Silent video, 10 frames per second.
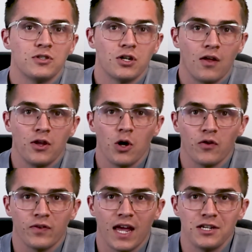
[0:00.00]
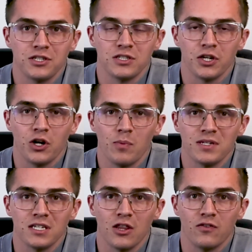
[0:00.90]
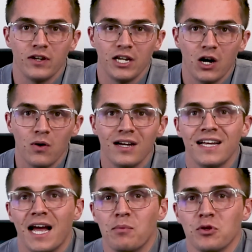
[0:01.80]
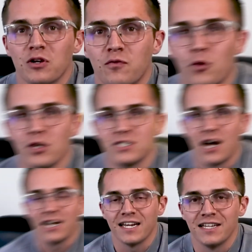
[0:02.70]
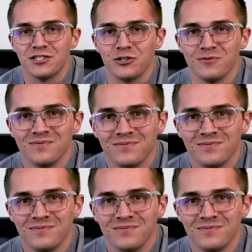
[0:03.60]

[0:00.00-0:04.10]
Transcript: Turn on the notifications so you don't miss another video, and we'll look forward to talking again soon.